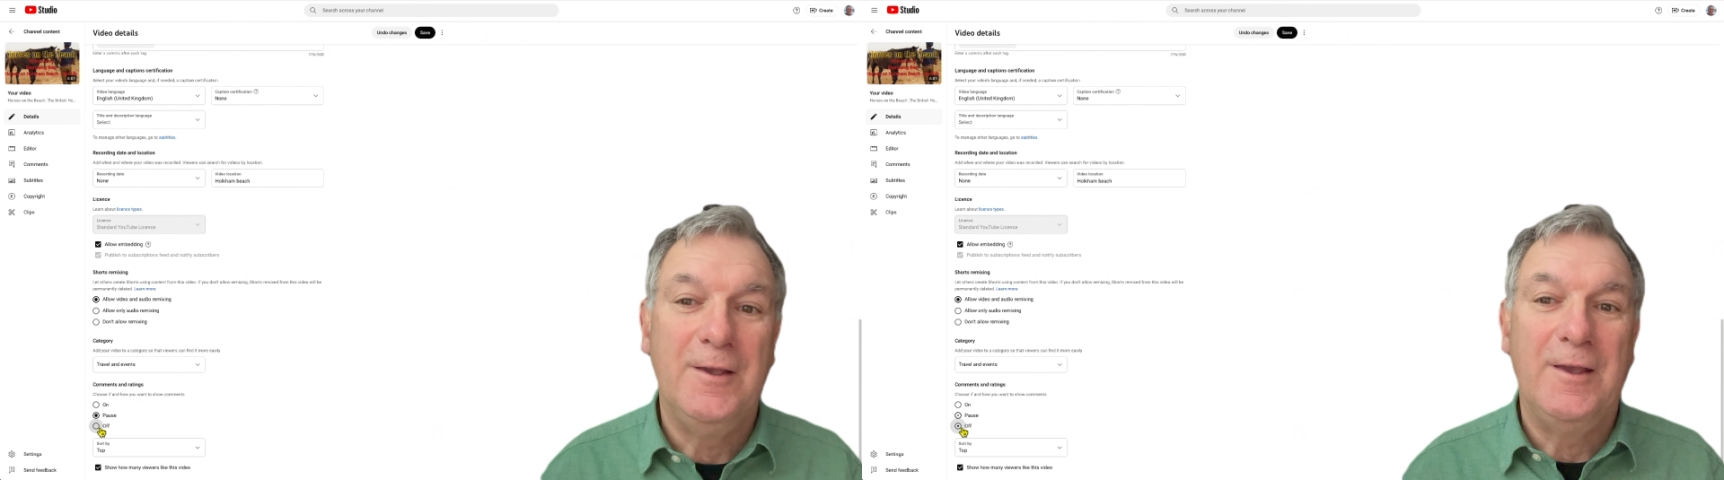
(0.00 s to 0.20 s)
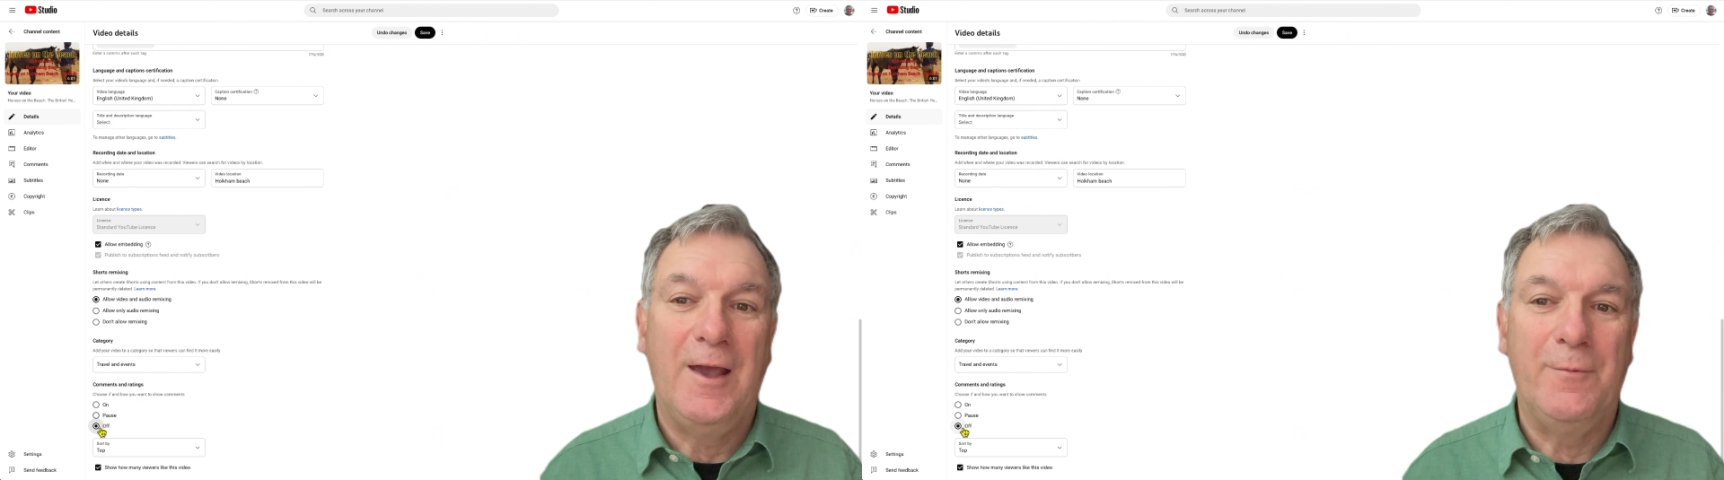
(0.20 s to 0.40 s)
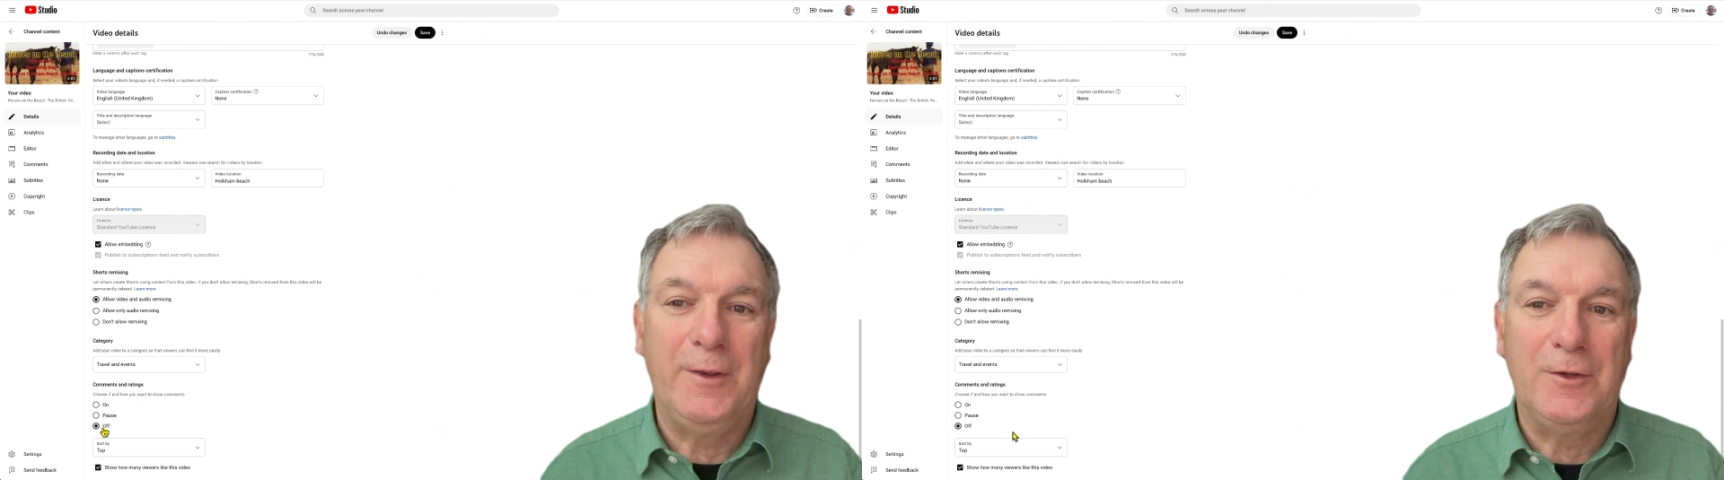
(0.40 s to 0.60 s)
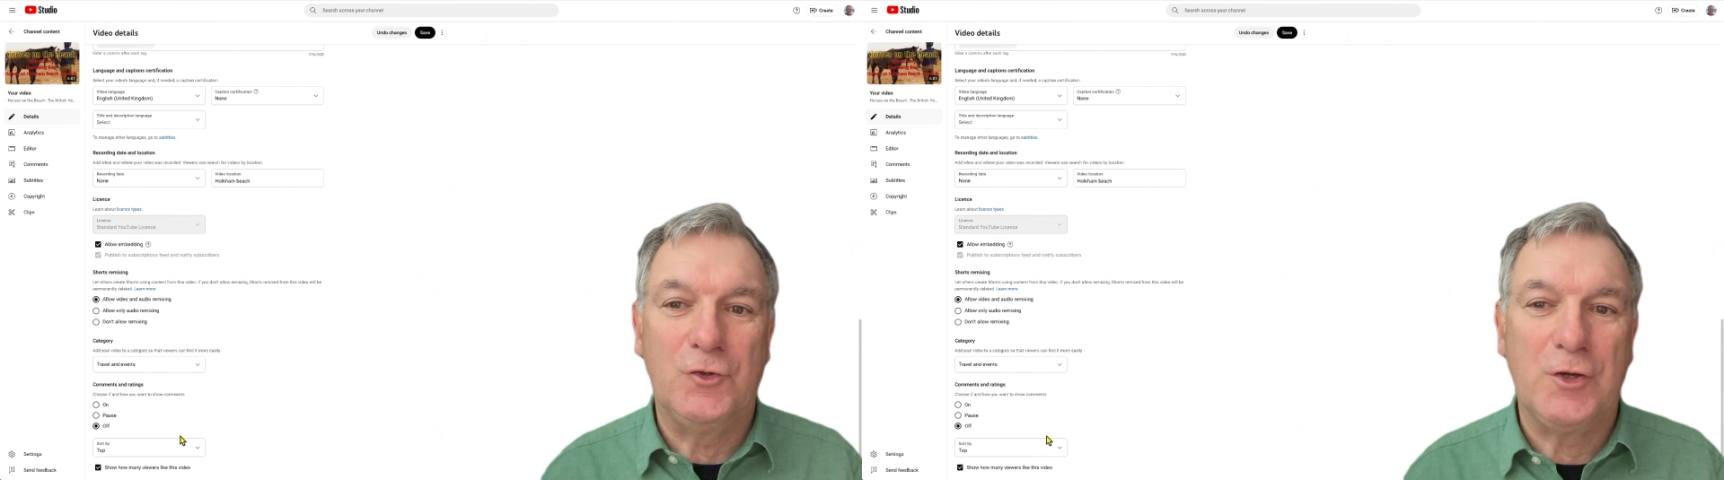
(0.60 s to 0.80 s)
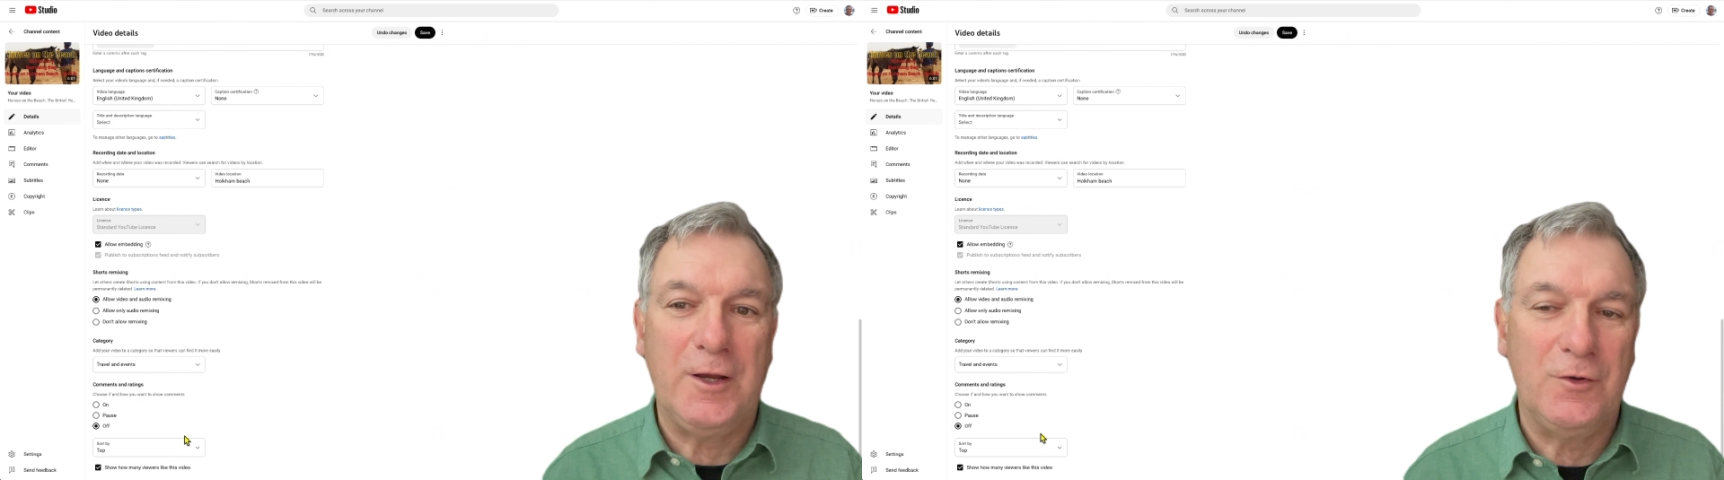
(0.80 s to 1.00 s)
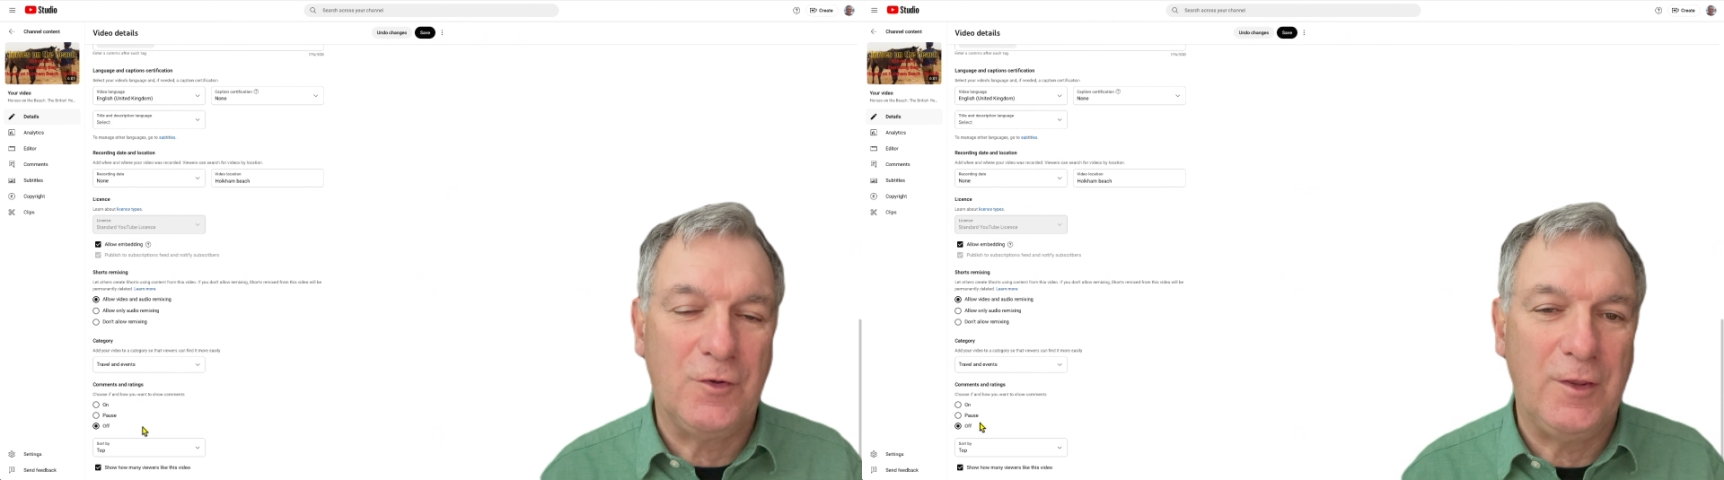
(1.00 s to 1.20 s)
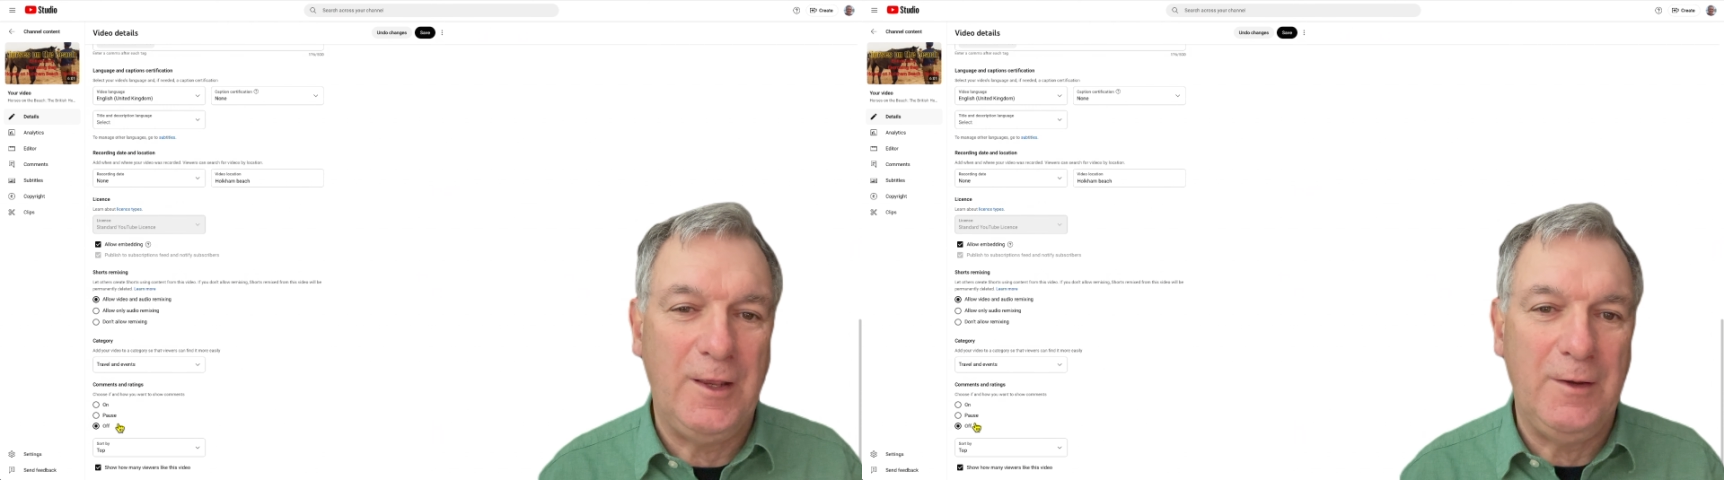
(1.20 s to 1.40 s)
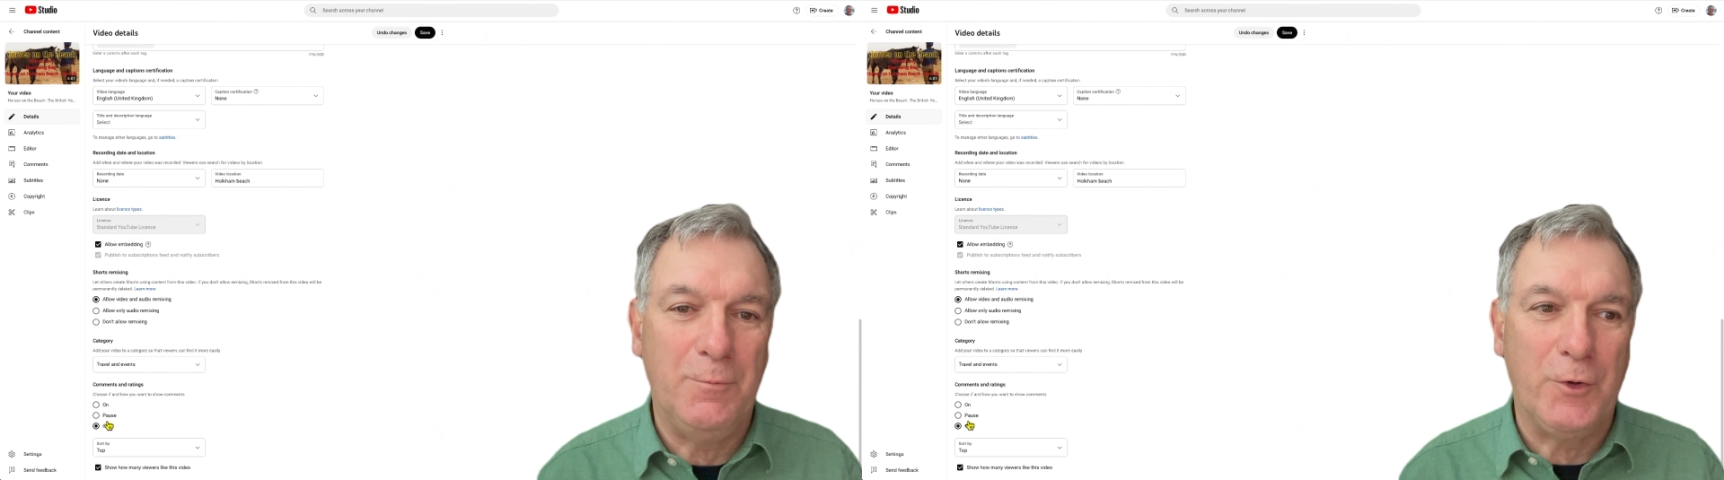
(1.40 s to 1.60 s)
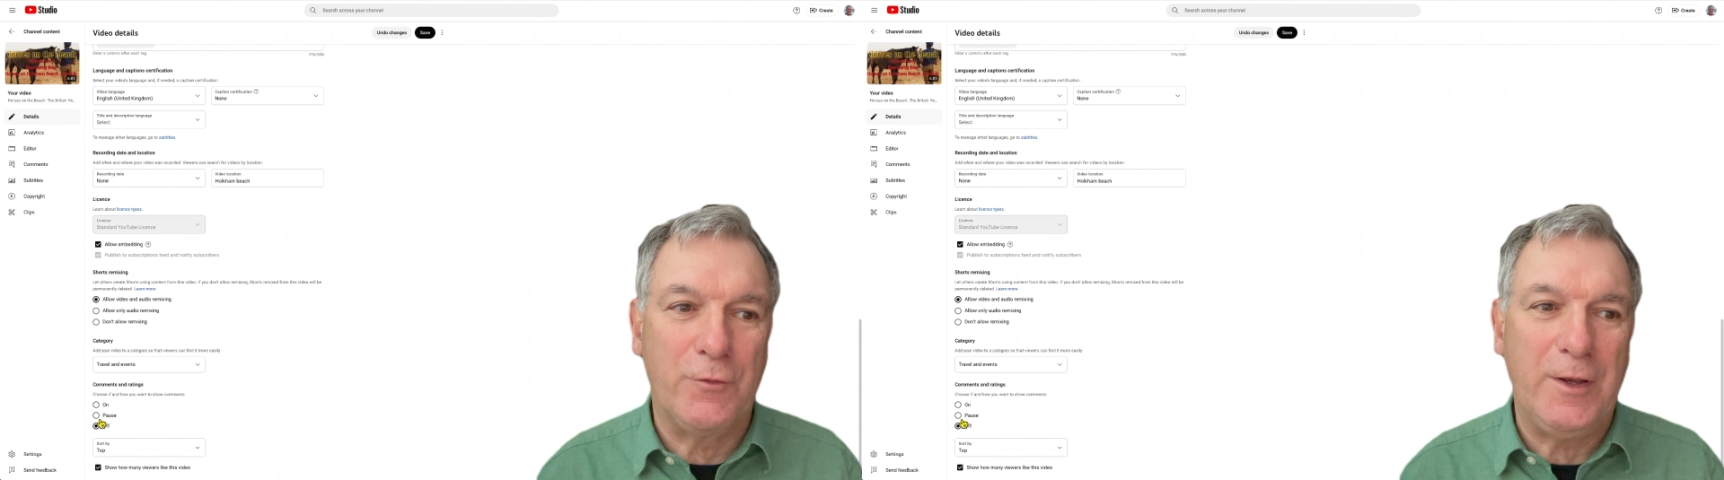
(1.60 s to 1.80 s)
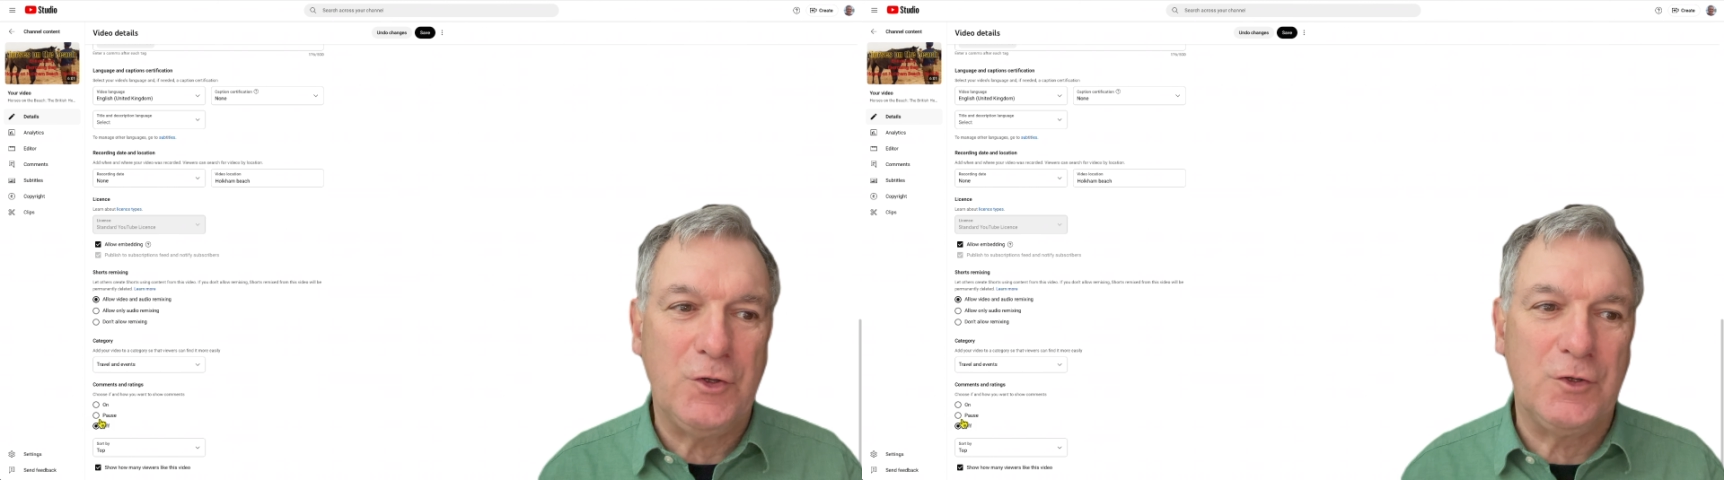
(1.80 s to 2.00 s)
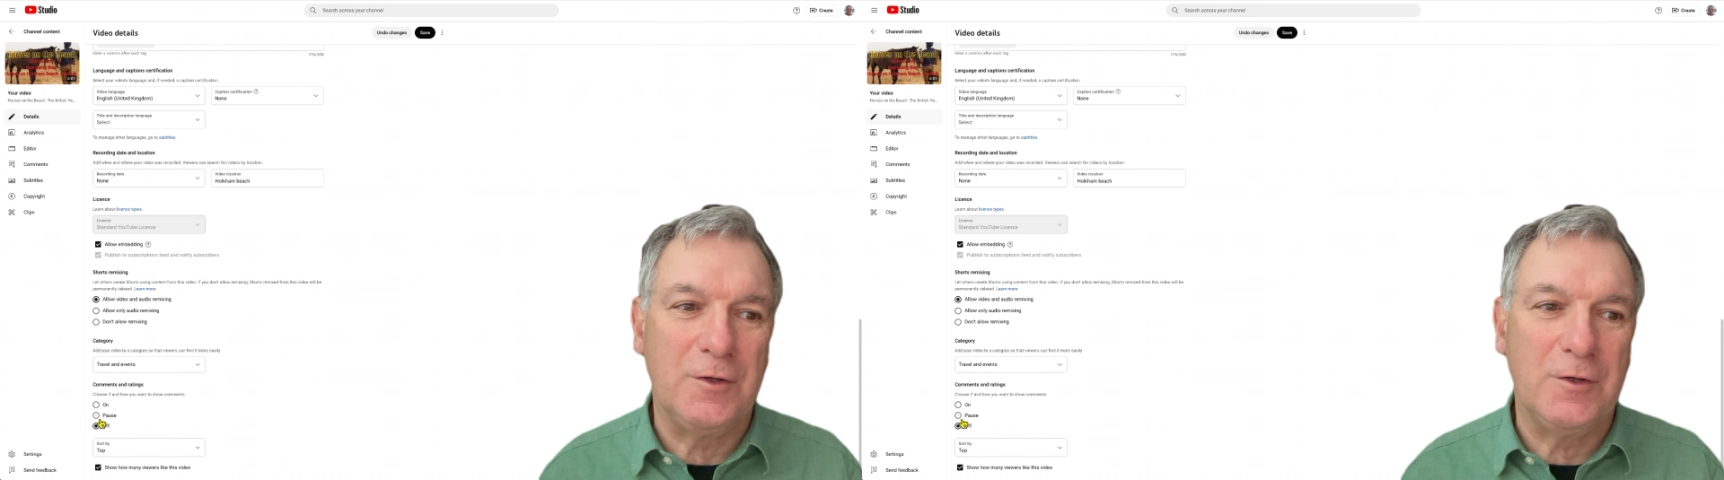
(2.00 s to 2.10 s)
and we can change the moderation